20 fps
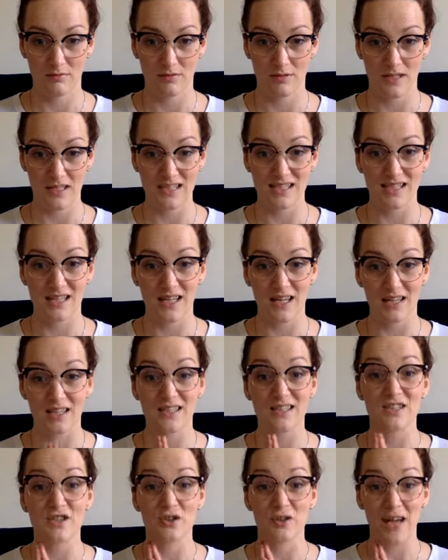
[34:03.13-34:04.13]

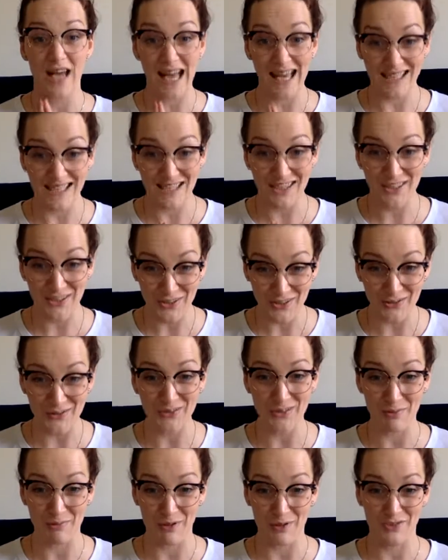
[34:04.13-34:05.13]
It's your attitude
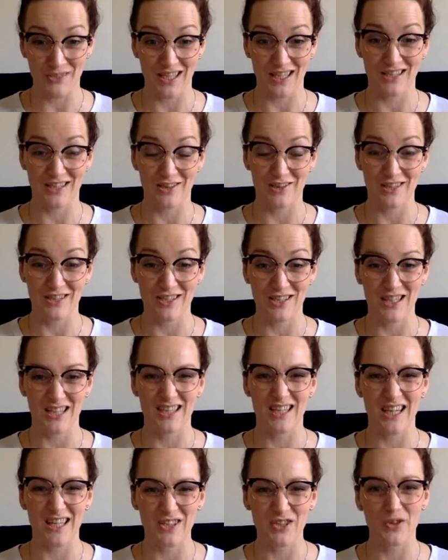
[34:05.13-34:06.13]
about technology and
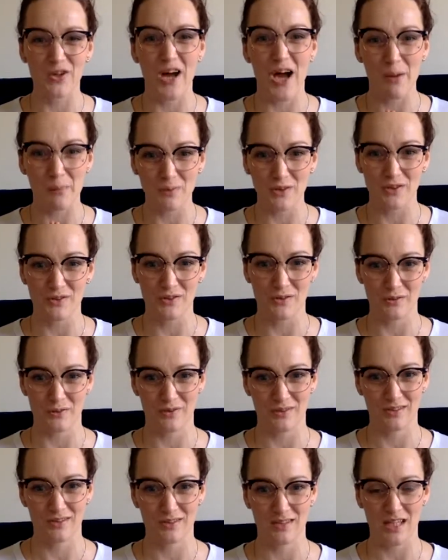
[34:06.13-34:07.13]
not your
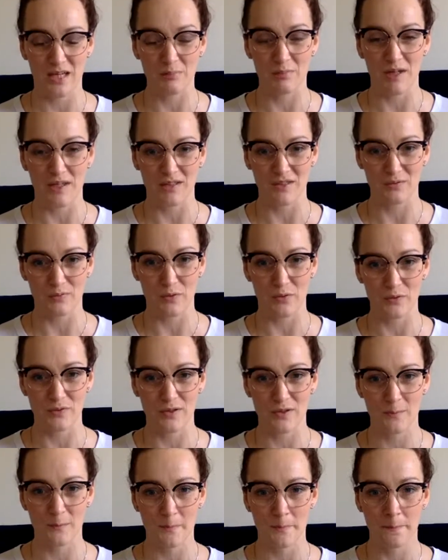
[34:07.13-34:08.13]
aptitude that matters
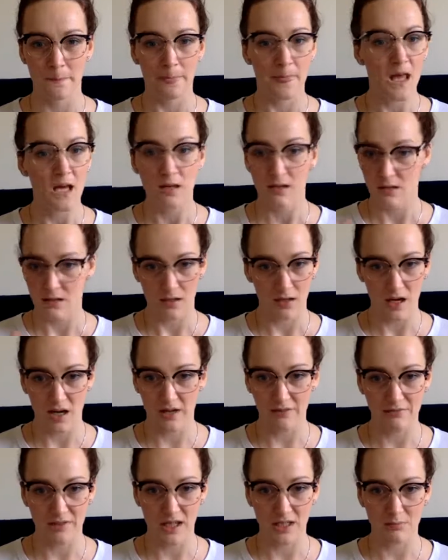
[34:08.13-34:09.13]
most.
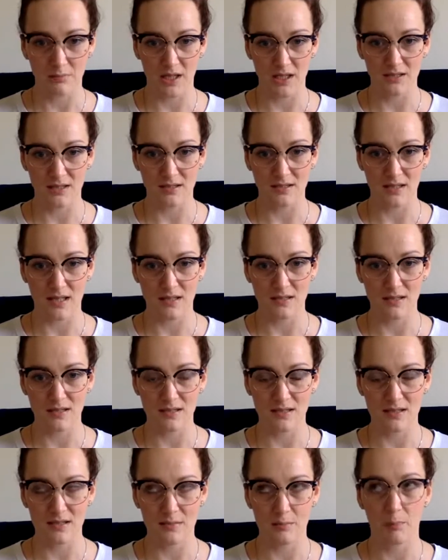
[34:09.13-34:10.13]
I've not made this
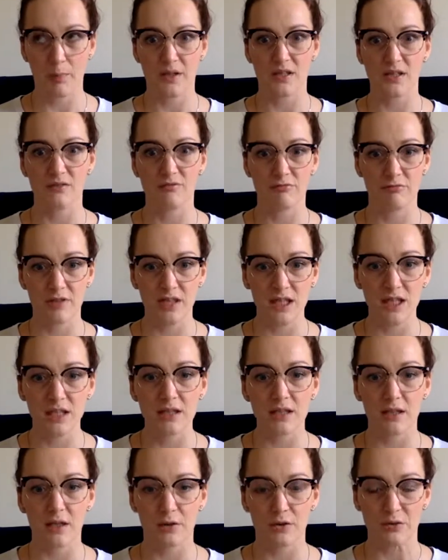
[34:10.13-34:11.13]
sentence, but it really
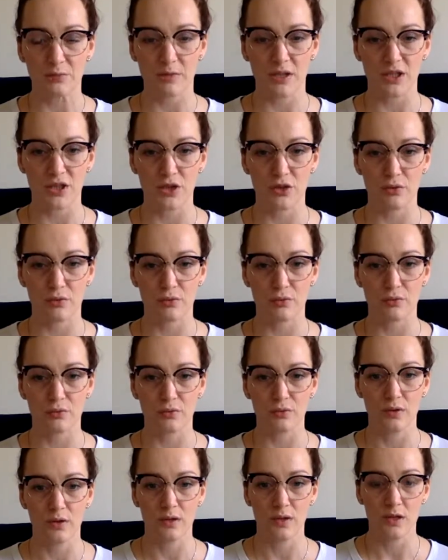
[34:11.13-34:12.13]
allowed me to
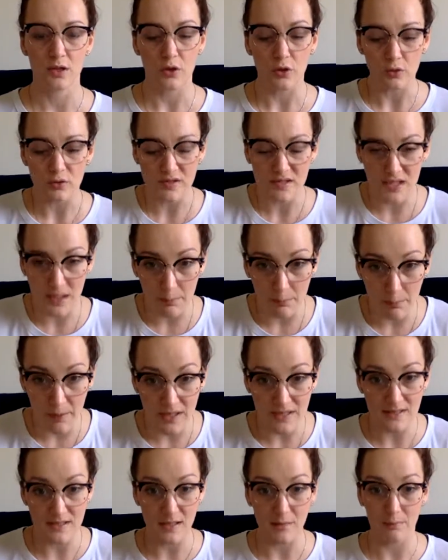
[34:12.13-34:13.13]
go step by
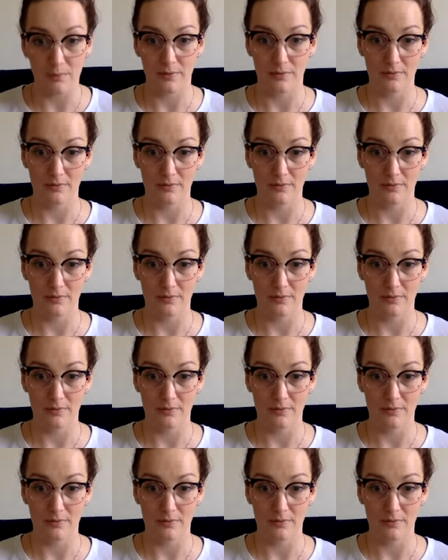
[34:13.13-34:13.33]
step